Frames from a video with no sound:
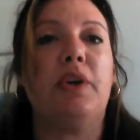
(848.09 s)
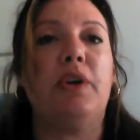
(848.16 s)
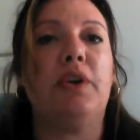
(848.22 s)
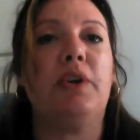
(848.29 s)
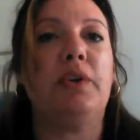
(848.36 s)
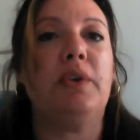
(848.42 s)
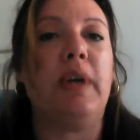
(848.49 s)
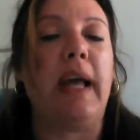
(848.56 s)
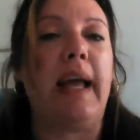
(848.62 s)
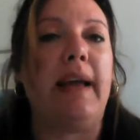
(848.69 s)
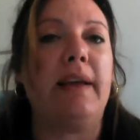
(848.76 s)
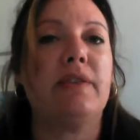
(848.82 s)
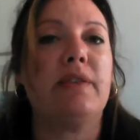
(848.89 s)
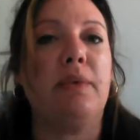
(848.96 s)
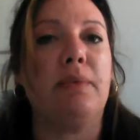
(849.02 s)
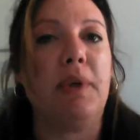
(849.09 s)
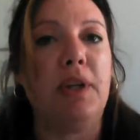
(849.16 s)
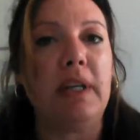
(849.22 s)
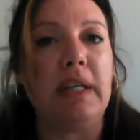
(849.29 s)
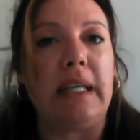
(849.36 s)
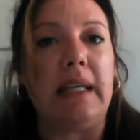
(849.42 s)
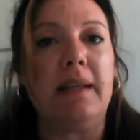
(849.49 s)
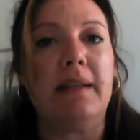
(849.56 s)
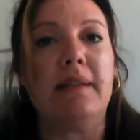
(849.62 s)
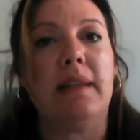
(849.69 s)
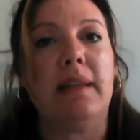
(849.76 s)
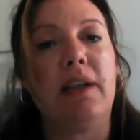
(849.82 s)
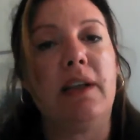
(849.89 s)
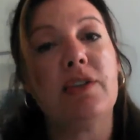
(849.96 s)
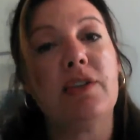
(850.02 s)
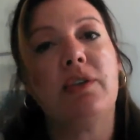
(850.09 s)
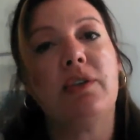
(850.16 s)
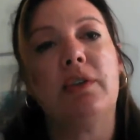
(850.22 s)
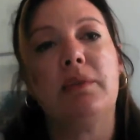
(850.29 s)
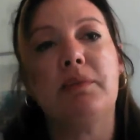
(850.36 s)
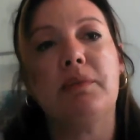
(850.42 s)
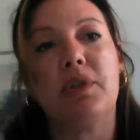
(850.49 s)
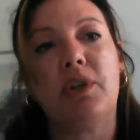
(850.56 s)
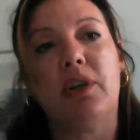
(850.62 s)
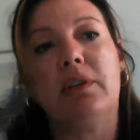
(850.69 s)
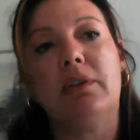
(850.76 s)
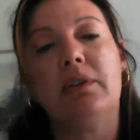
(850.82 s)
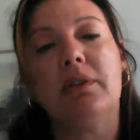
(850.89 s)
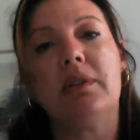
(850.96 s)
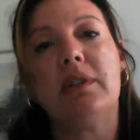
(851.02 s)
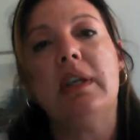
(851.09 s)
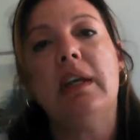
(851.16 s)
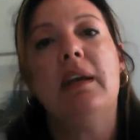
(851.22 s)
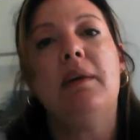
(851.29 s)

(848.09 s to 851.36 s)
Google has communities, and they used to call them circles,